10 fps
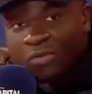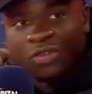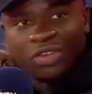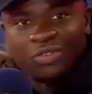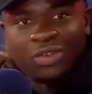
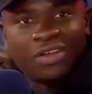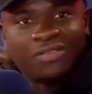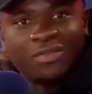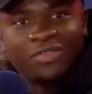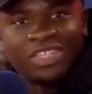think you have
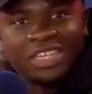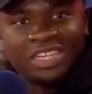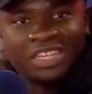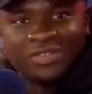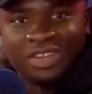the
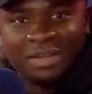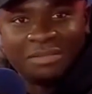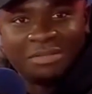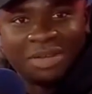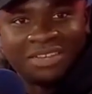facilities for that,
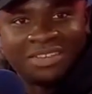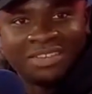big man.